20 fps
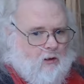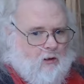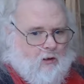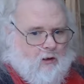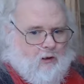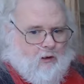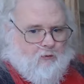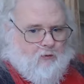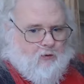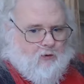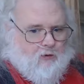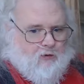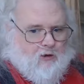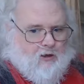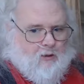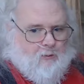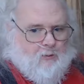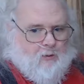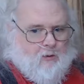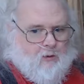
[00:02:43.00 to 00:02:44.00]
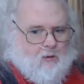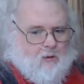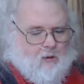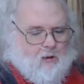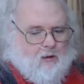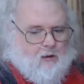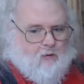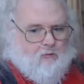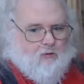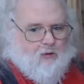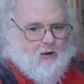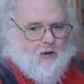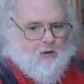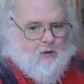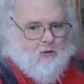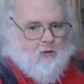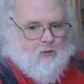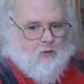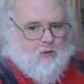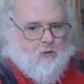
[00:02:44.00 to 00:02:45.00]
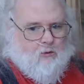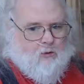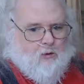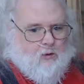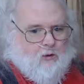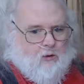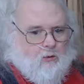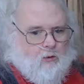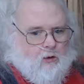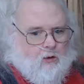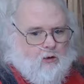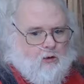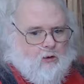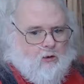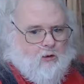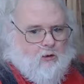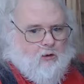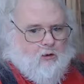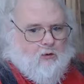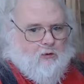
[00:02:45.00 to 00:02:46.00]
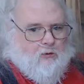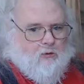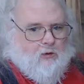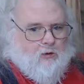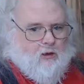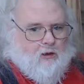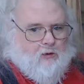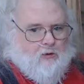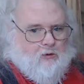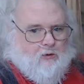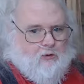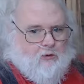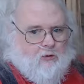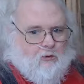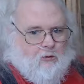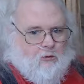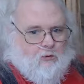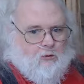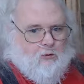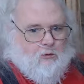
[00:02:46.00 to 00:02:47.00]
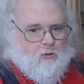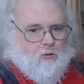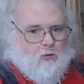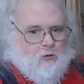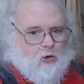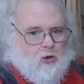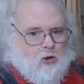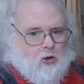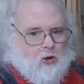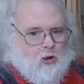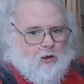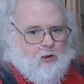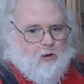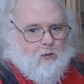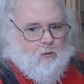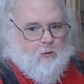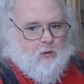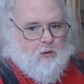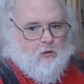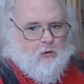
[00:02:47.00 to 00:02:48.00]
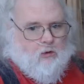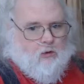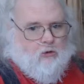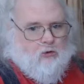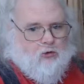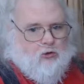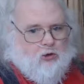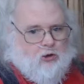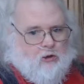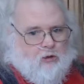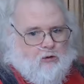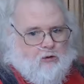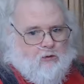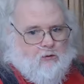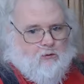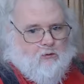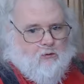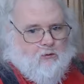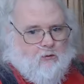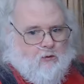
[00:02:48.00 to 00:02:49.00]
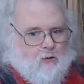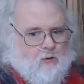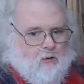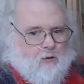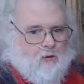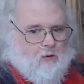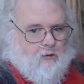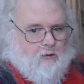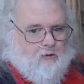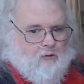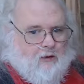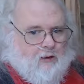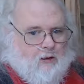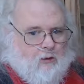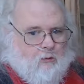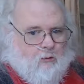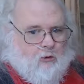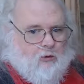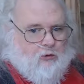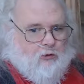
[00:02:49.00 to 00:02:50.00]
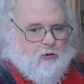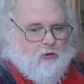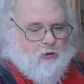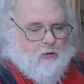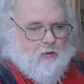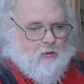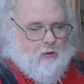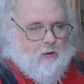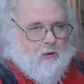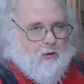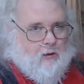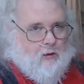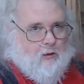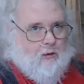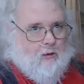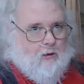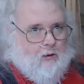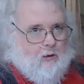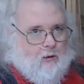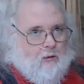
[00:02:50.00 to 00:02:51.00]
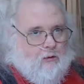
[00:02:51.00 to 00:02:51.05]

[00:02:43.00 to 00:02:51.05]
Like for example, I've had a sliced turkey and cheese sandwich, and